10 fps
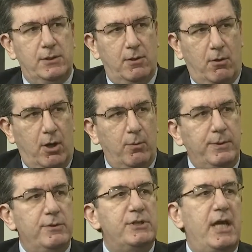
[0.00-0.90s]
of the heart where
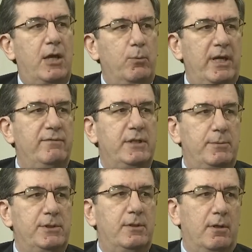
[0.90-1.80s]
we use sound waves to
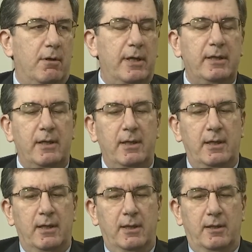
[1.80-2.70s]
image the heart.
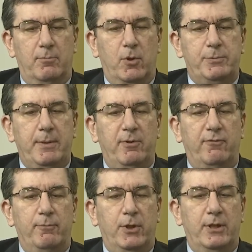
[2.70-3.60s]
Uh, most people are
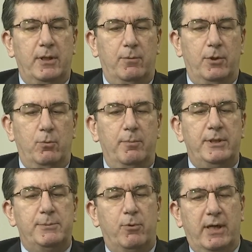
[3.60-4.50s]
familiar that when a
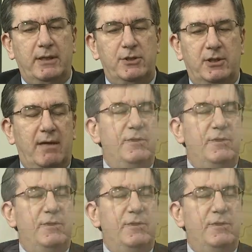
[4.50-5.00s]
woman is pregnant, she'll have